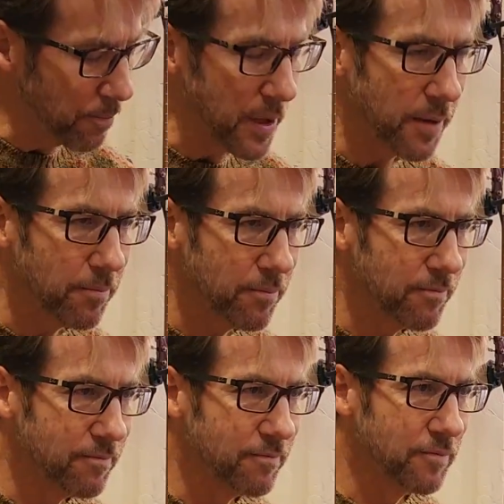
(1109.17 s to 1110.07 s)

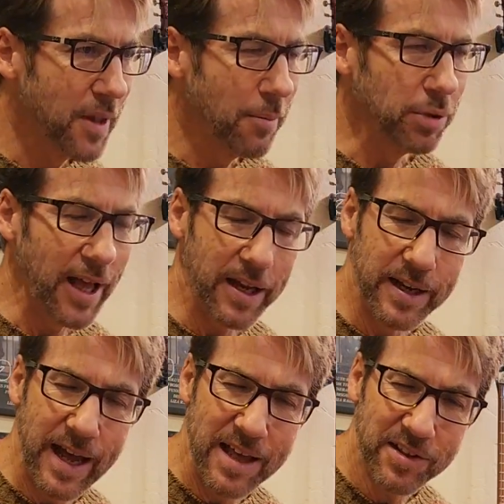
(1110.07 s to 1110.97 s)
play it
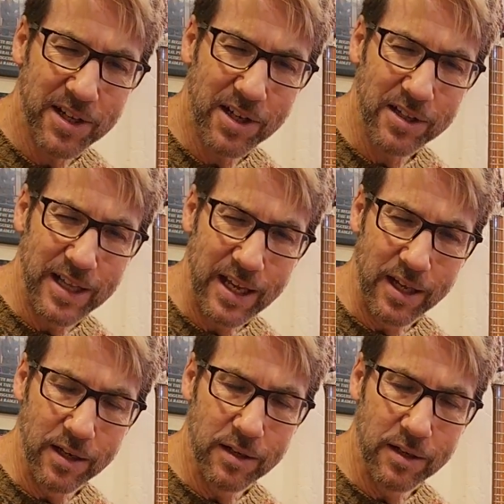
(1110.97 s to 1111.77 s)
nice and clean.